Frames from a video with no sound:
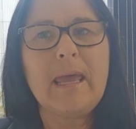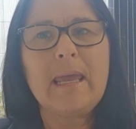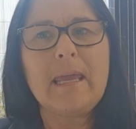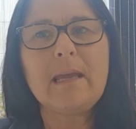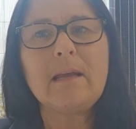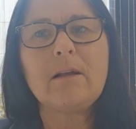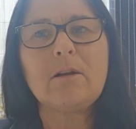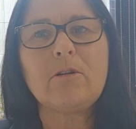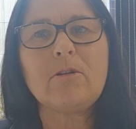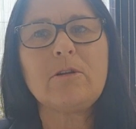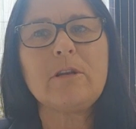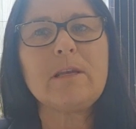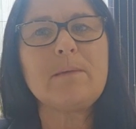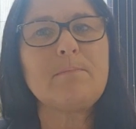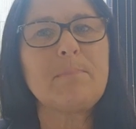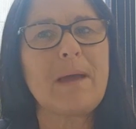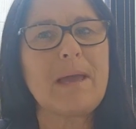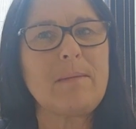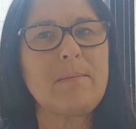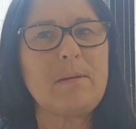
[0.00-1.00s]

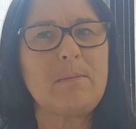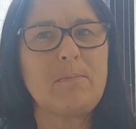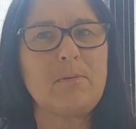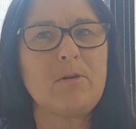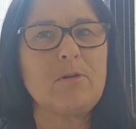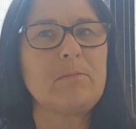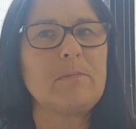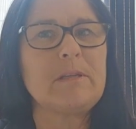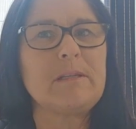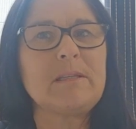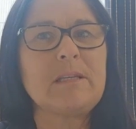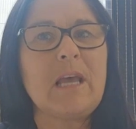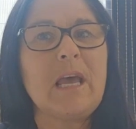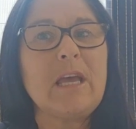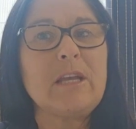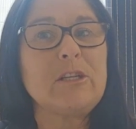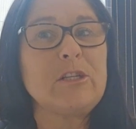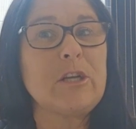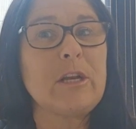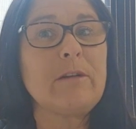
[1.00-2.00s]
including baby boomers,
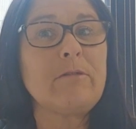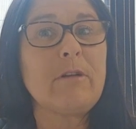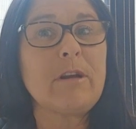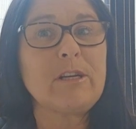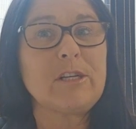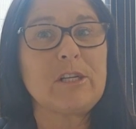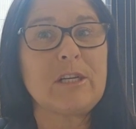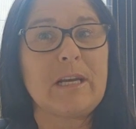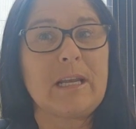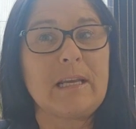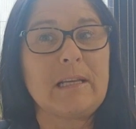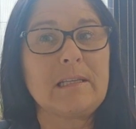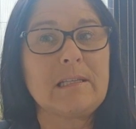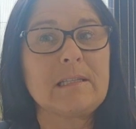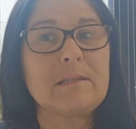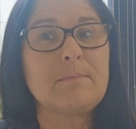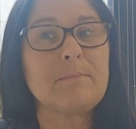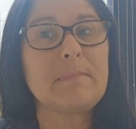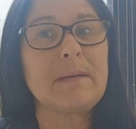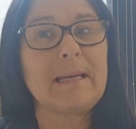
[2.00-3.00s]
Generation
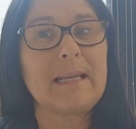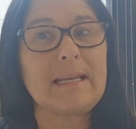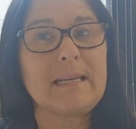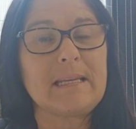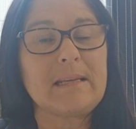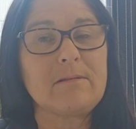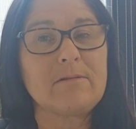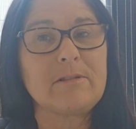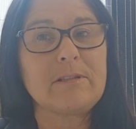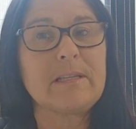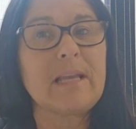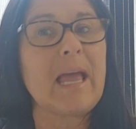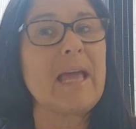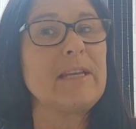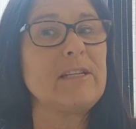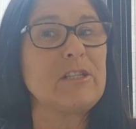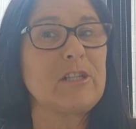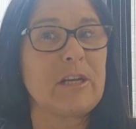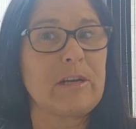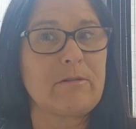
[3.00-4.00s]
X, millennials,
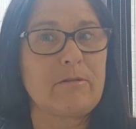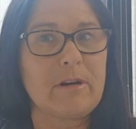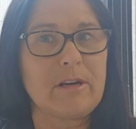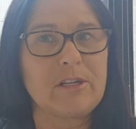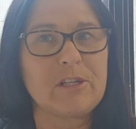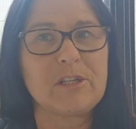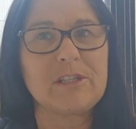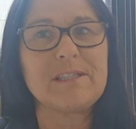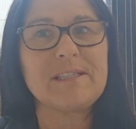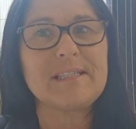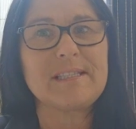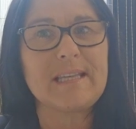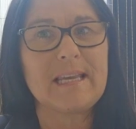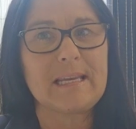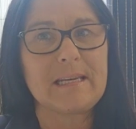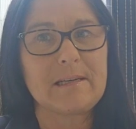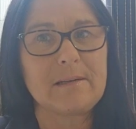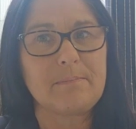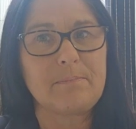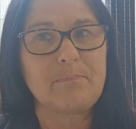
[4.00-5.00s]
and Generation
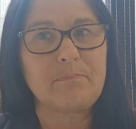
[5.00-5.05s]
Z.